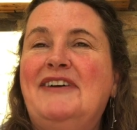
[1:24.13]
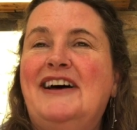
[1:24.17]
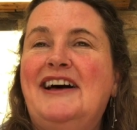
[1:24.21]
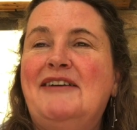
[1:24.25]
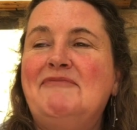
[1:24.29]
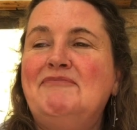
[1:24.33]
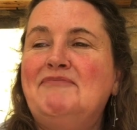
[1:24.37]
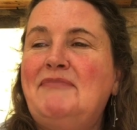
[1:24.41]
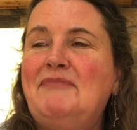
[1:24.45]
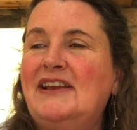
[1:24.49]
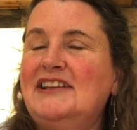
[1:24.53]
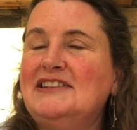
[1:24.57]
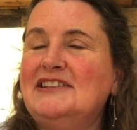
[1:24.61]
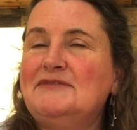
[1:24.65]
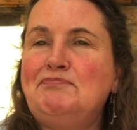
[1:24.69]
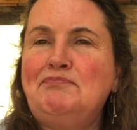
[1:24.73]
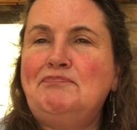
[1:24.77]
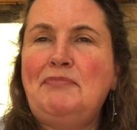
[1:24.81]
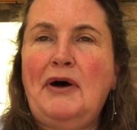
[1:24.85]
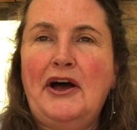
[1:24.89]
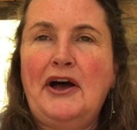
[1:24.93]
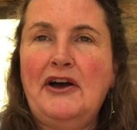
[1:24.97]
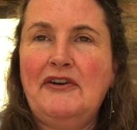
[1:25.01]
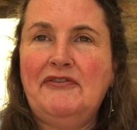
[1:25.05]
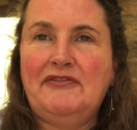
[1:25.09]
Makes
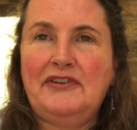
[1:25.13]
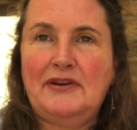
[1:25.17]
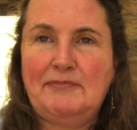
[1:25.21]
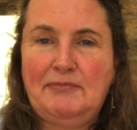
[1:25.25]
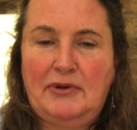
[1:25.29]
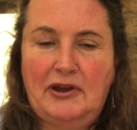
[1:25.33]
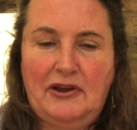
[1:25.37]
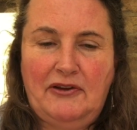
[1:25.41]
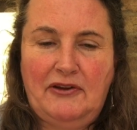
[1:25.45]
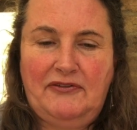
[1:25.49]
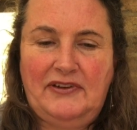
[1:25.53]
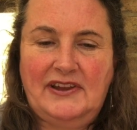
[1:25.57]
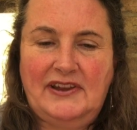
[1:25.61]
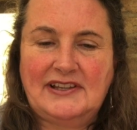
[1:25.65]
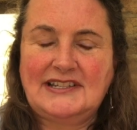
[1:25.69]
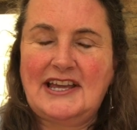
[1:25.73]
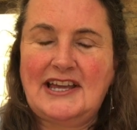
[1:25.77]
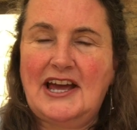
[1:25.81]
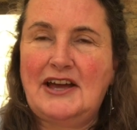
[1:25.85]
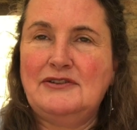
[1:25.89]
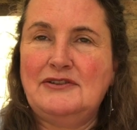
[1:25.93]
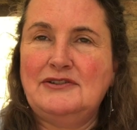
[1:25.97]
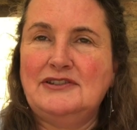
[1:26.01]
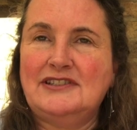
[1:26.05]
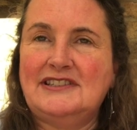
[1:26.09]
perfect
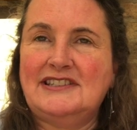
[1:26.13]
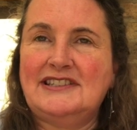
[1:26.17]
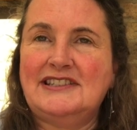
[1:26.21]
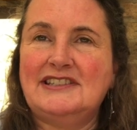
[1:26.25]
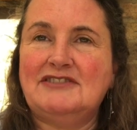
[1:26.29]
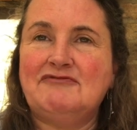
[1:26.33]
toast.